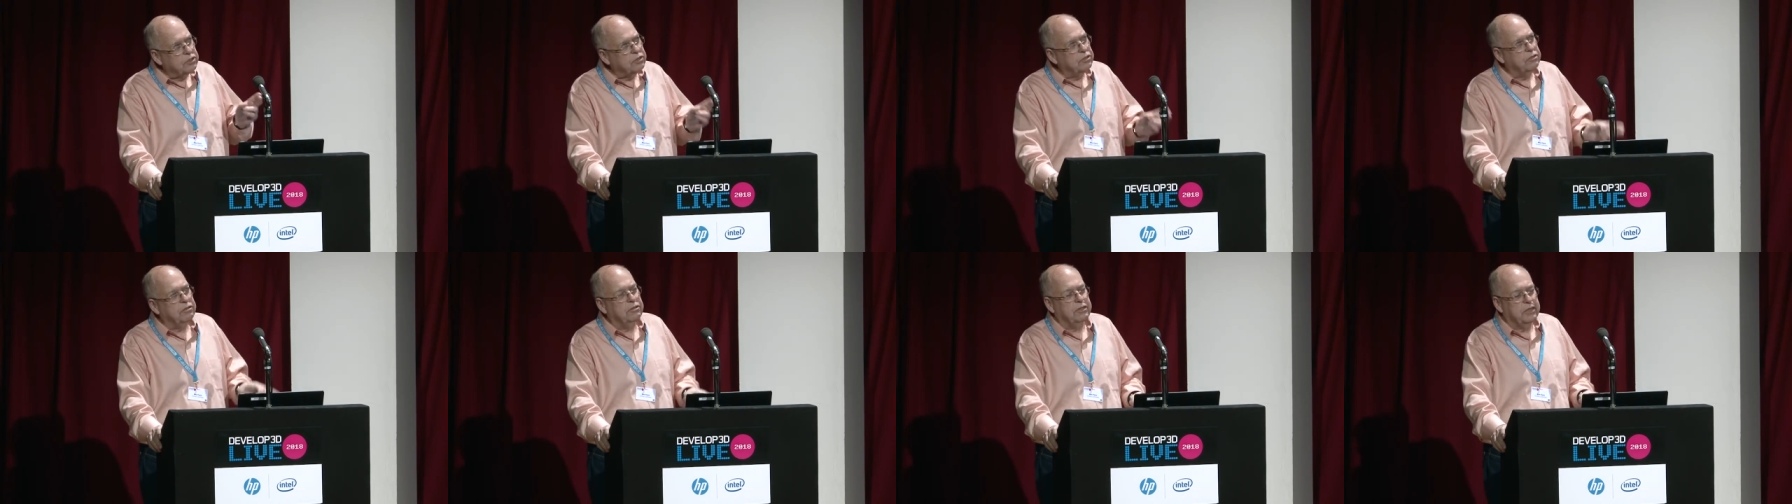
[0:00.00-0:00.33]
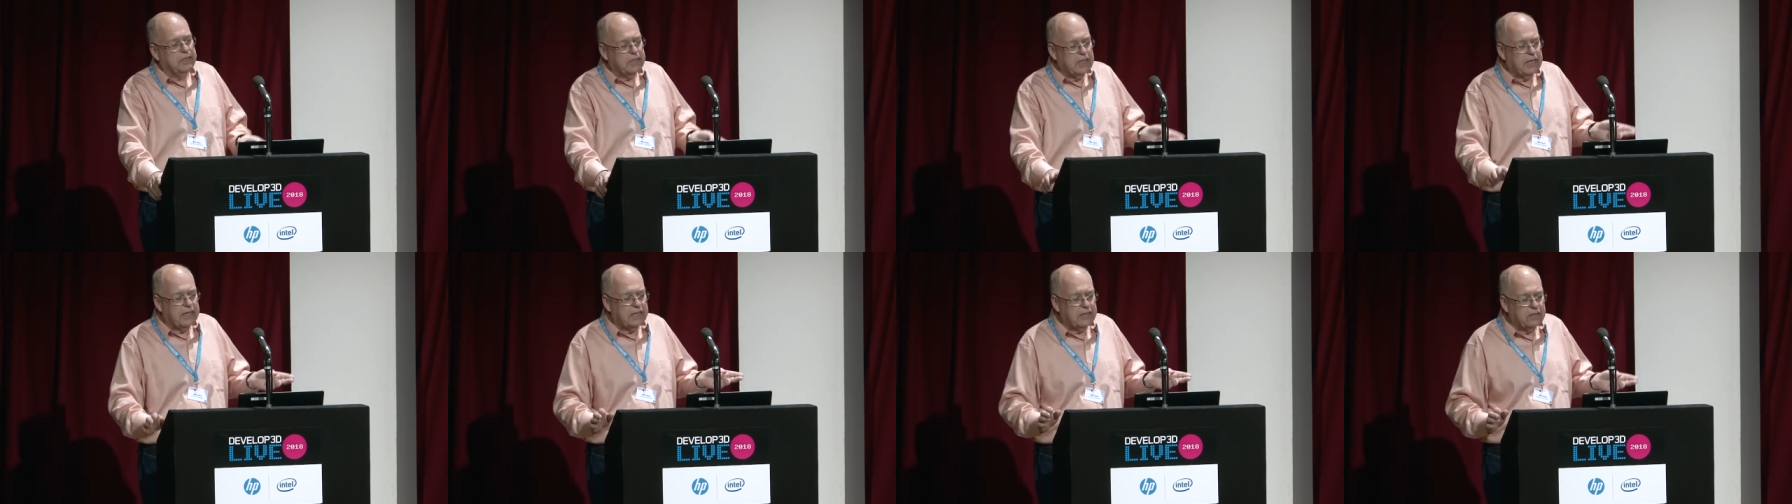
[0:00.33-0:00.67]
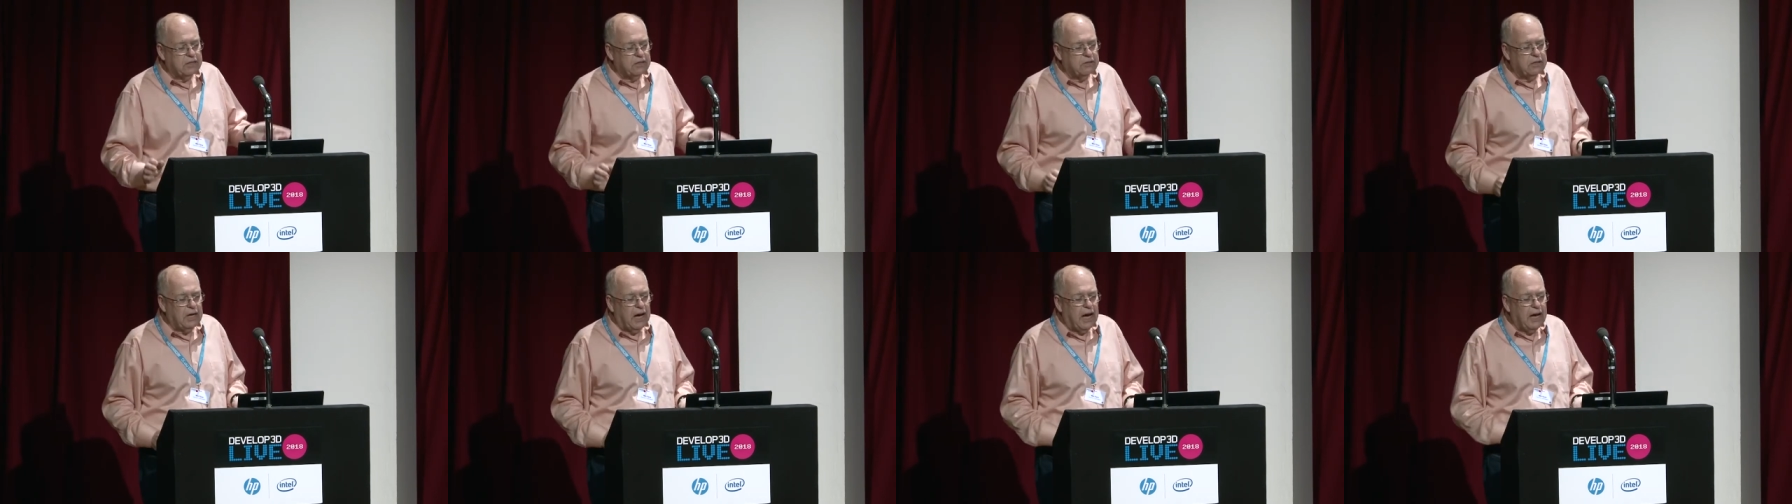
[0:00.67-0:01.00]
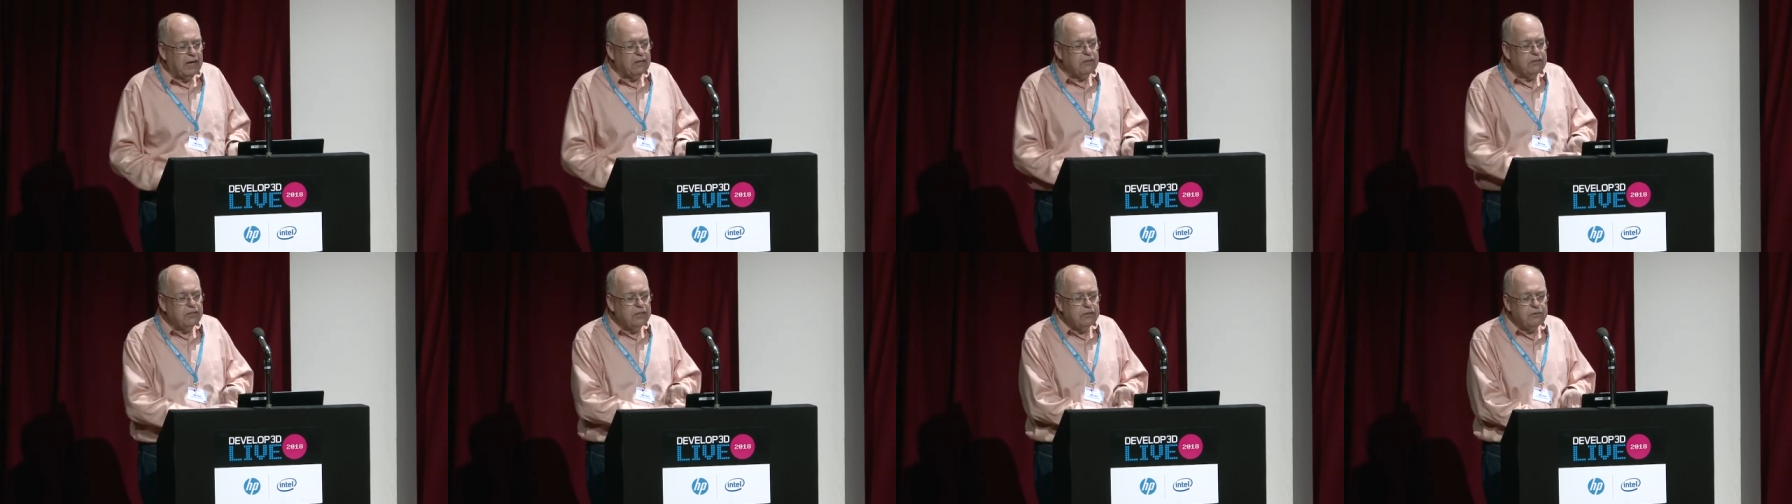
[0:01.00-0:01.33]
to your data?
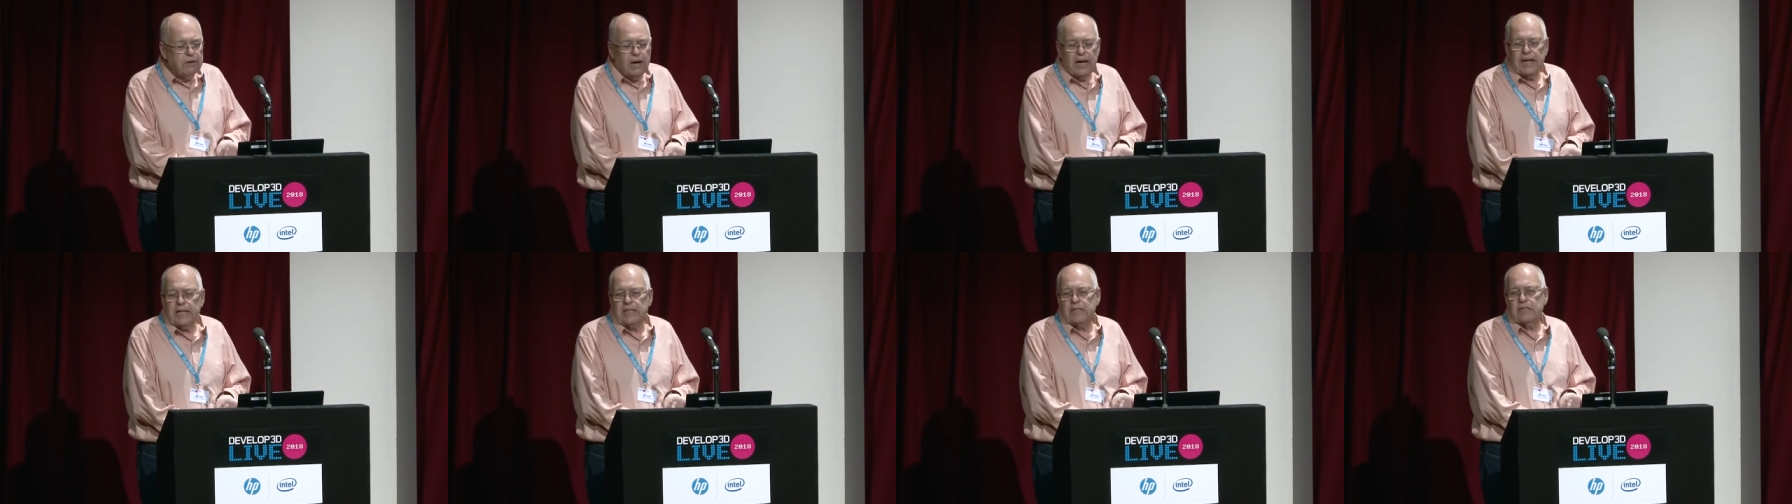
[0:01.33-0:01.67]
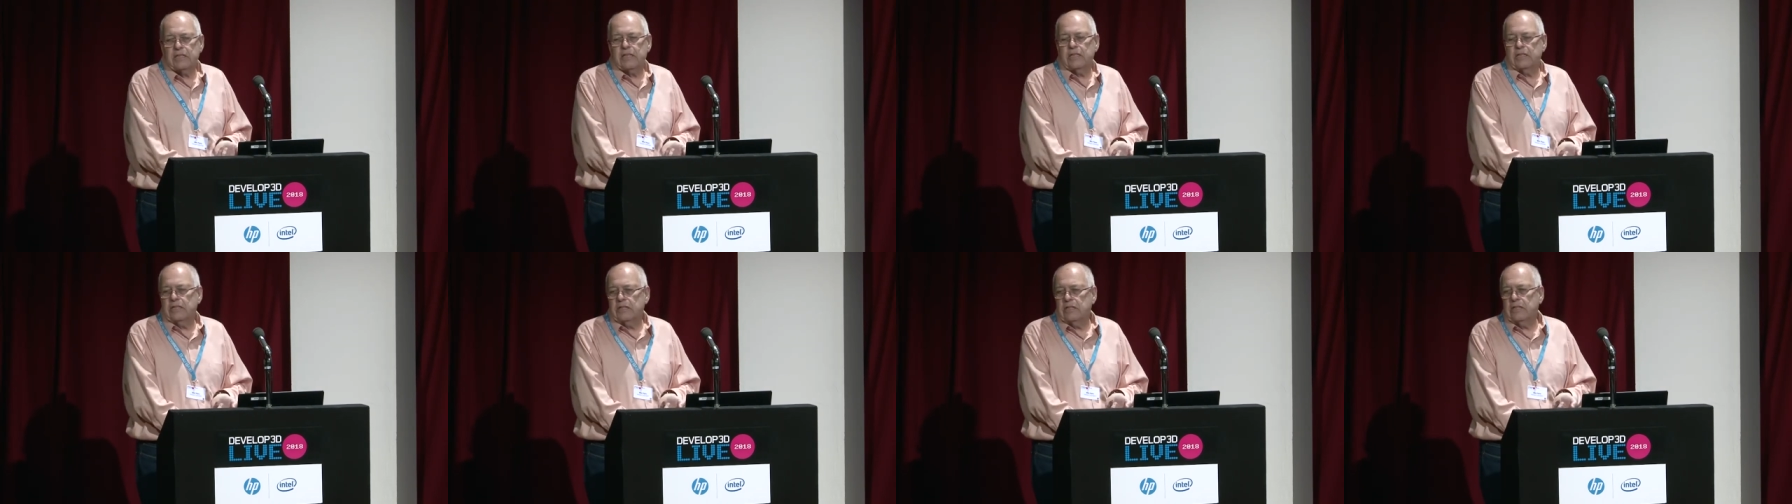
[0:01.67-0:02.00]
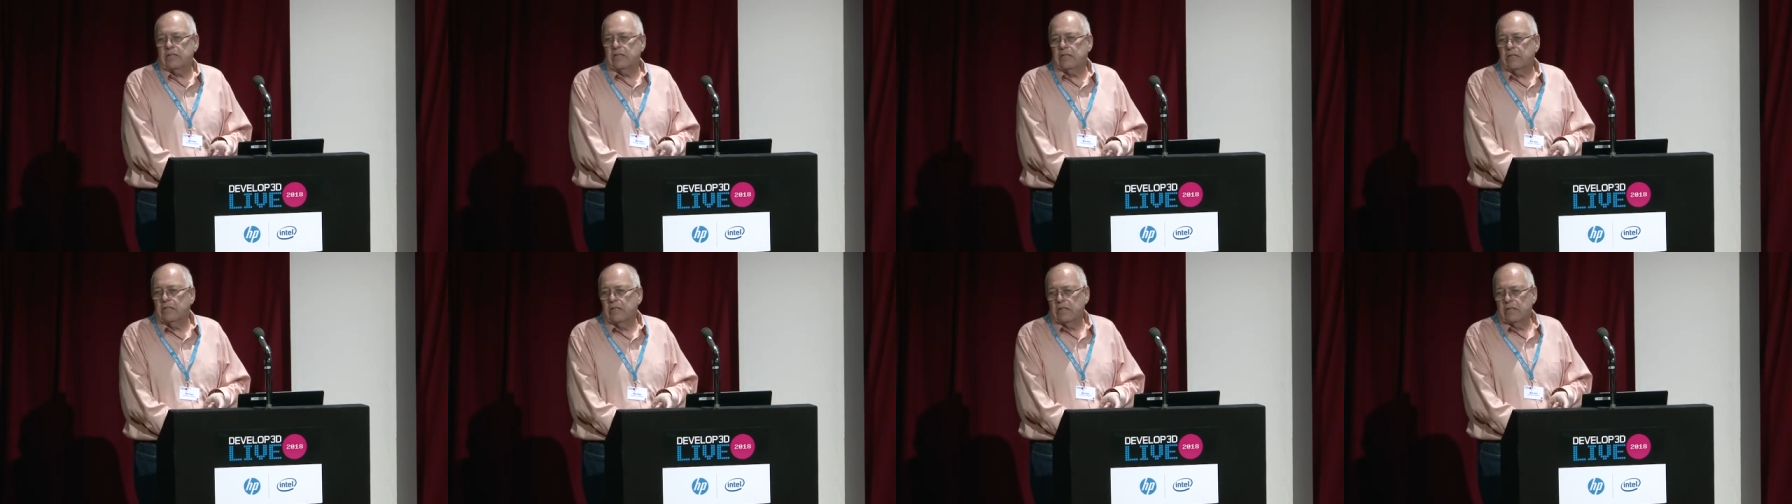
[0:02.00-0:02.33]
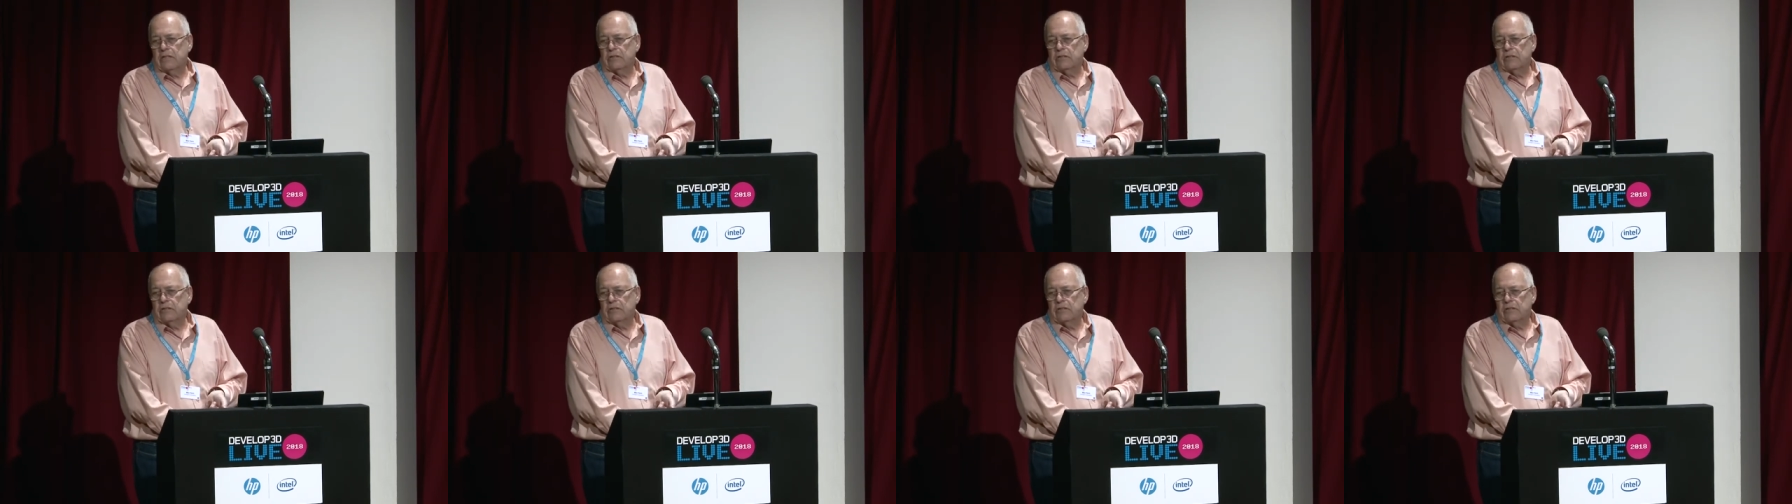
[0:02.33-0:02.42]
How do you access it?